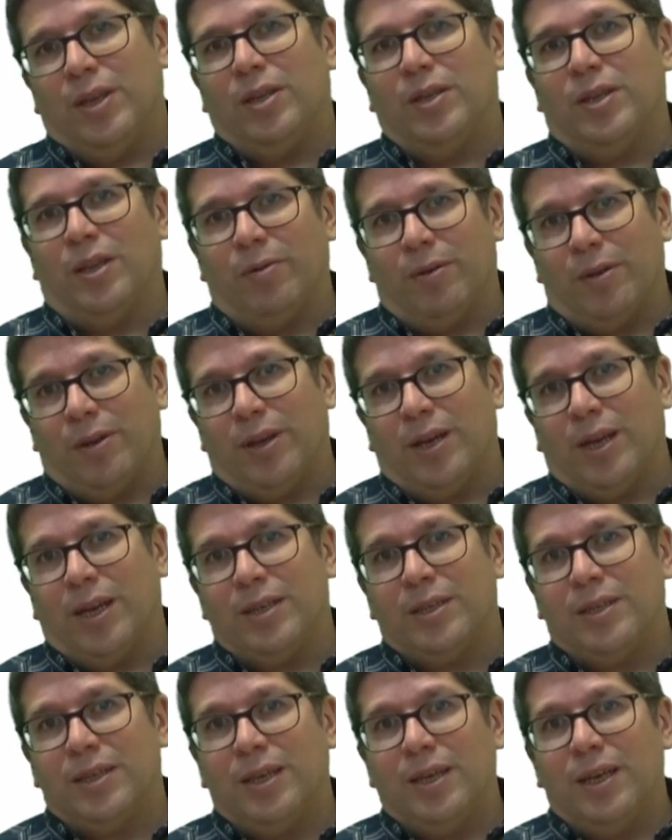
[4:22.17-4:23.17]

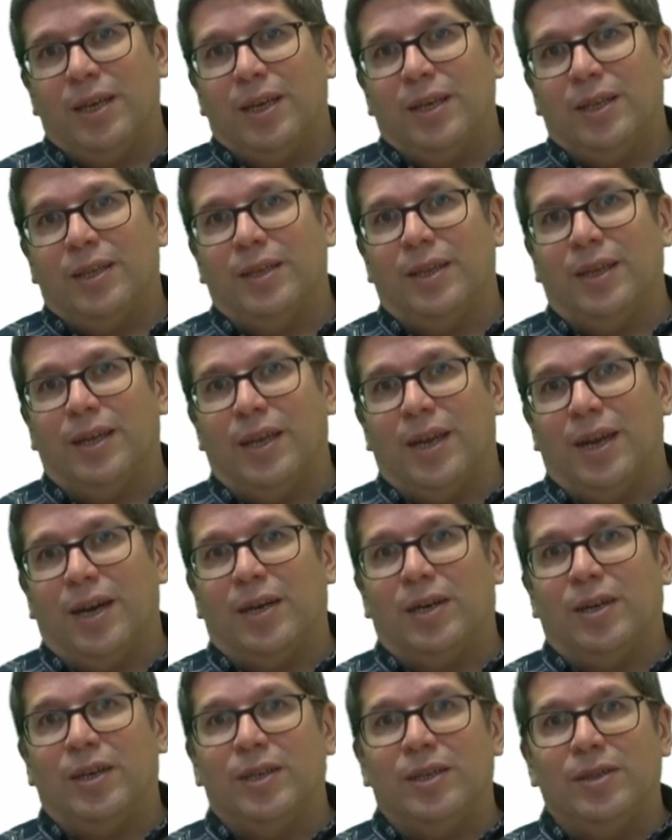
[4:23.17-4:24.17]
Nevertheless, they
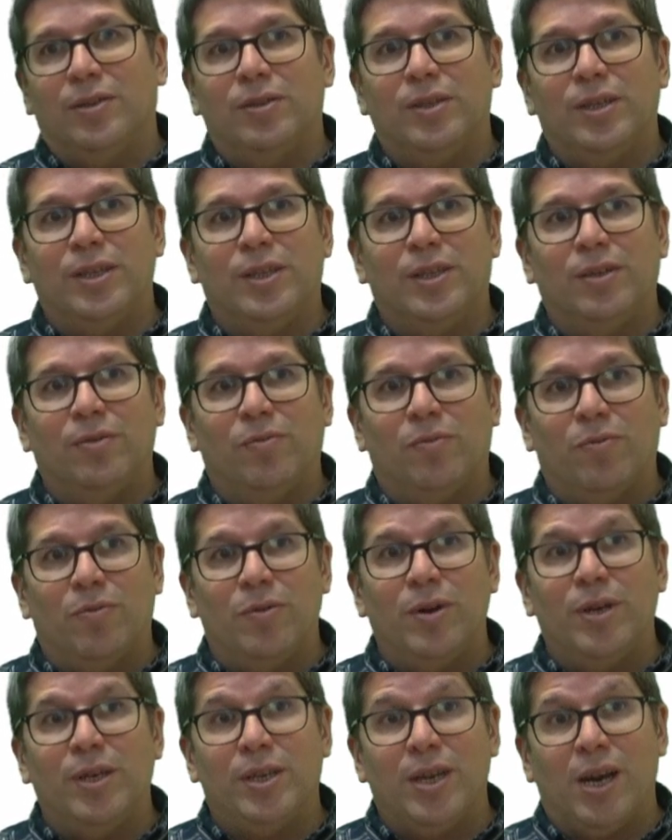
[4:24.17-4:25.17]
are interesting
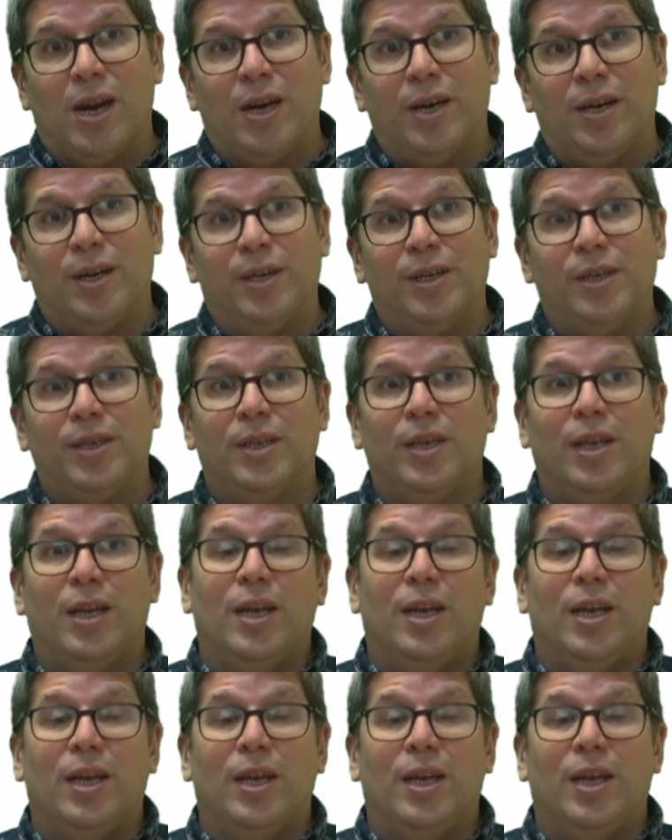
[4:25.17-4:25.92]
free tiers